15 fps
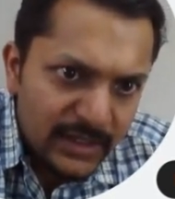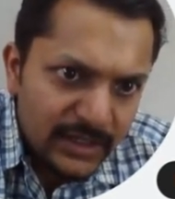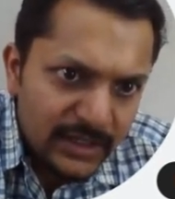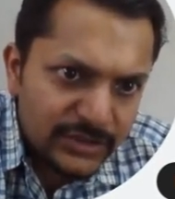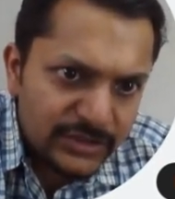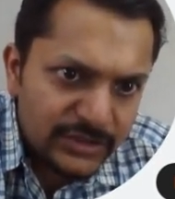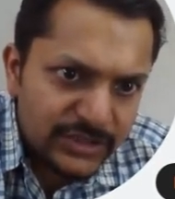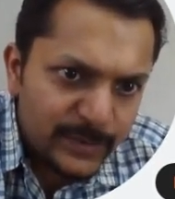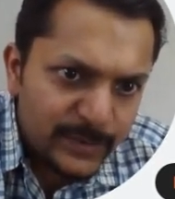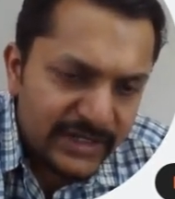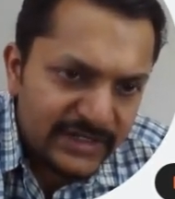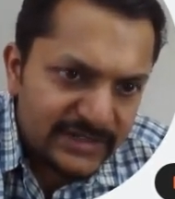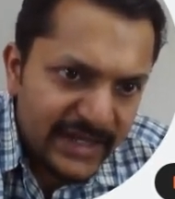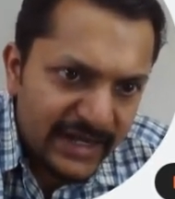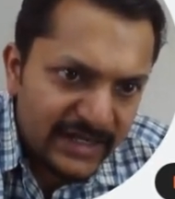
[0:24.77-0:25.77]
So this plate
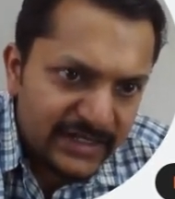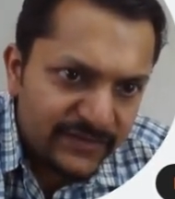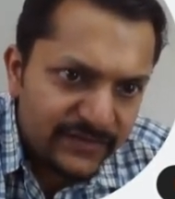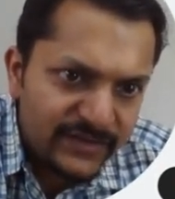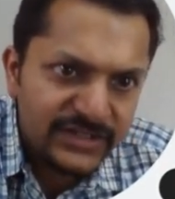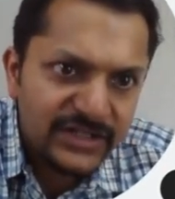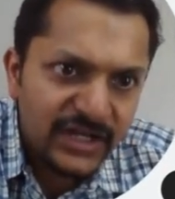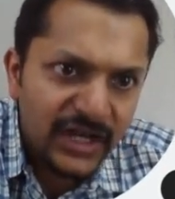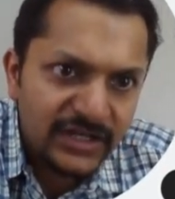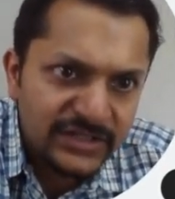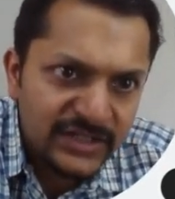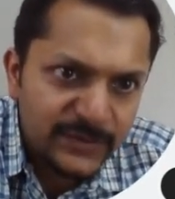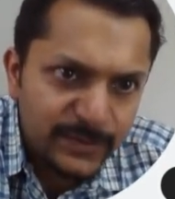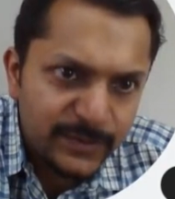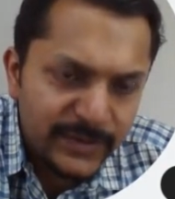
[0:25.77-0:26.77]
is negatively charged.
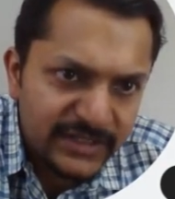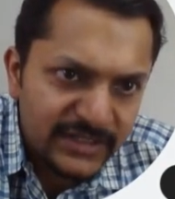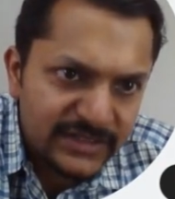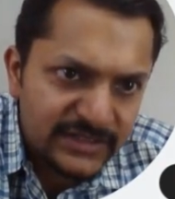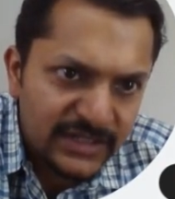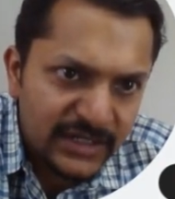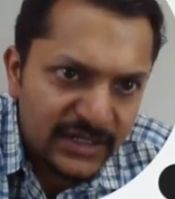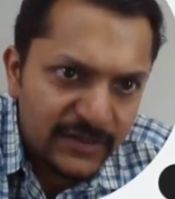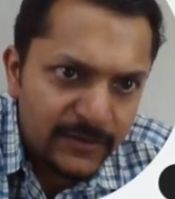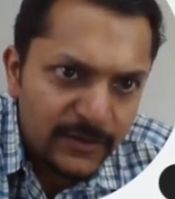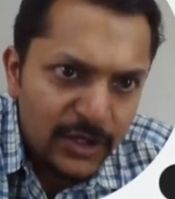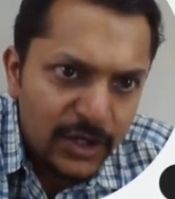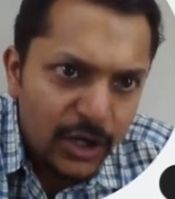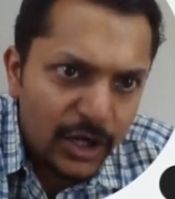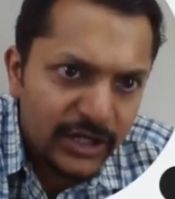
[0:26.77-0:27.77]
This plate is, uh,
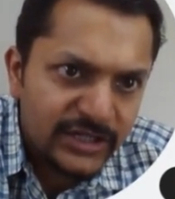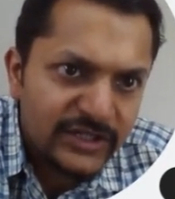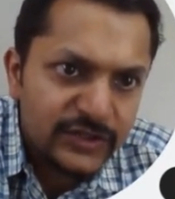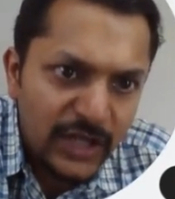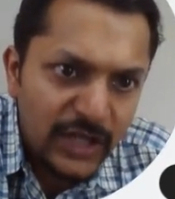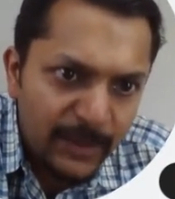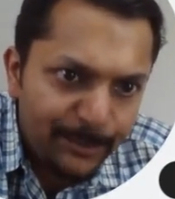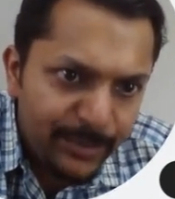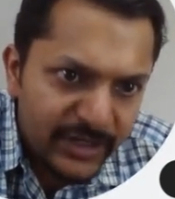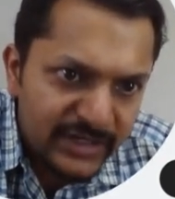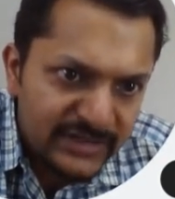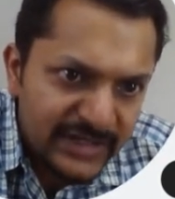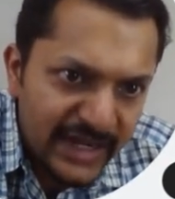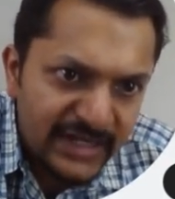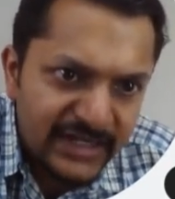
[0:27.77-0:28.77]
okay, this upper is
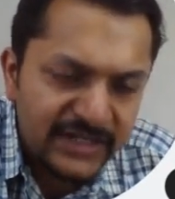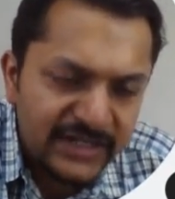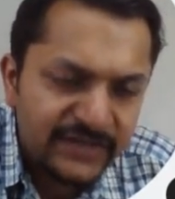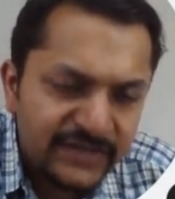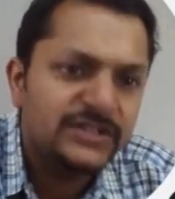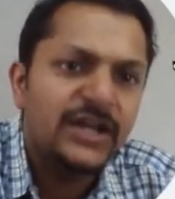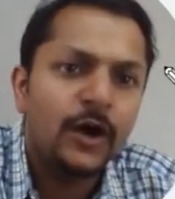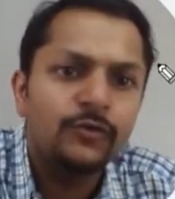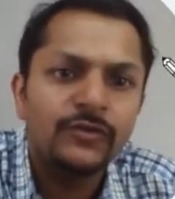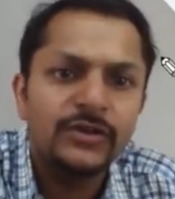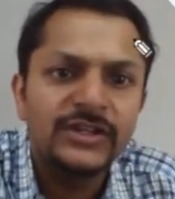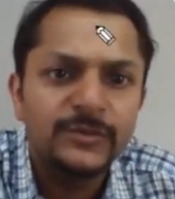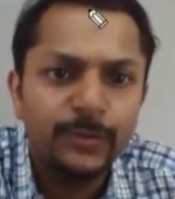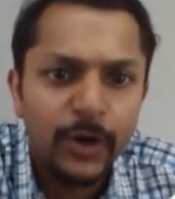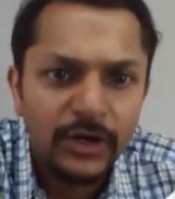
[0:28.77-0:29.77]
negative, the downward
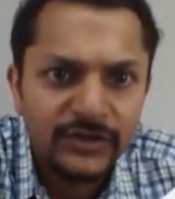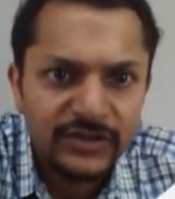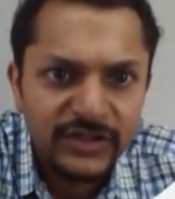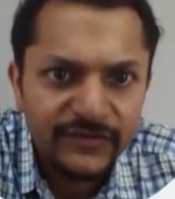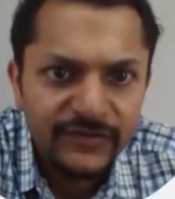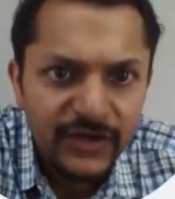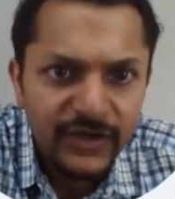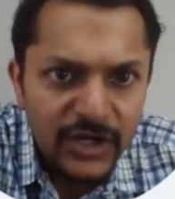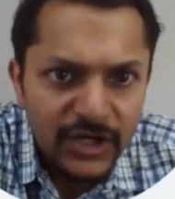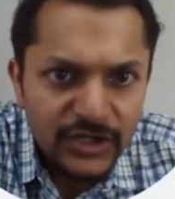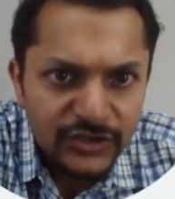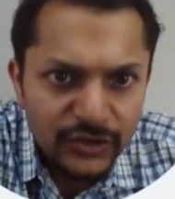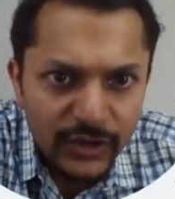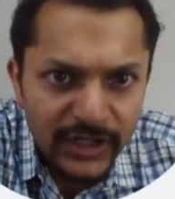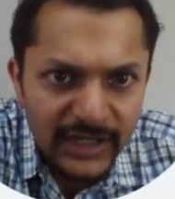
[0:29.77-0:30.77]
is positive
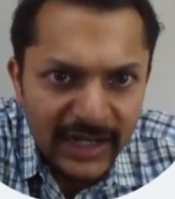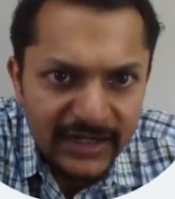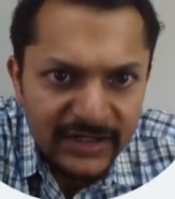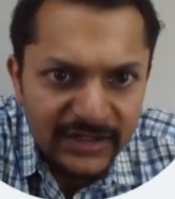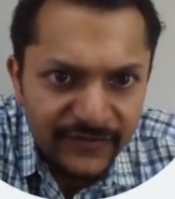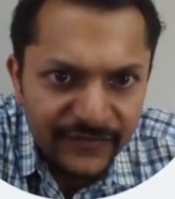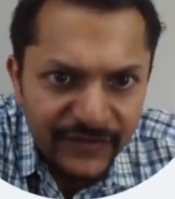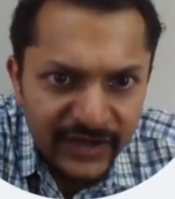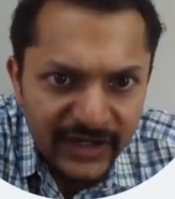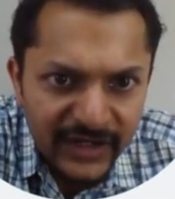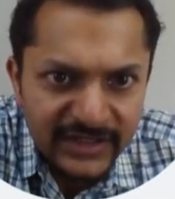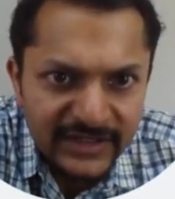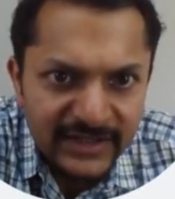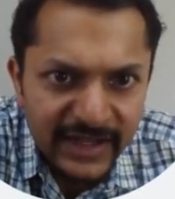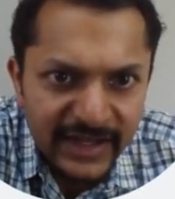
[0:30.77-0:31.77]
so electric field
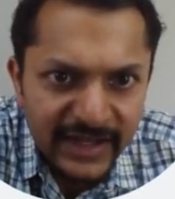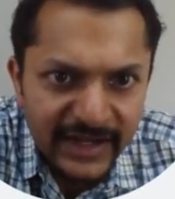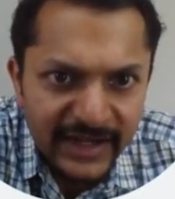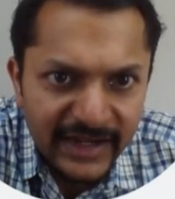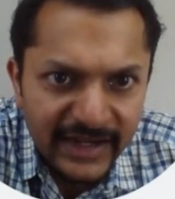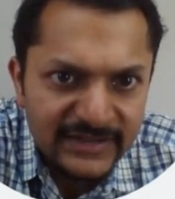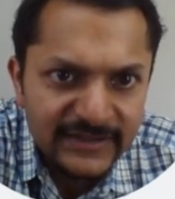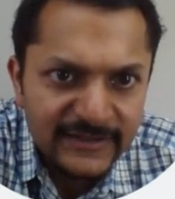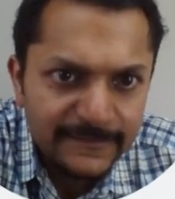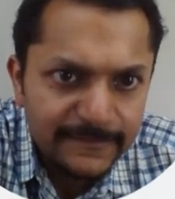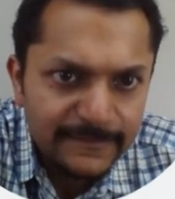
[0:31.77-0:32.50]
is like this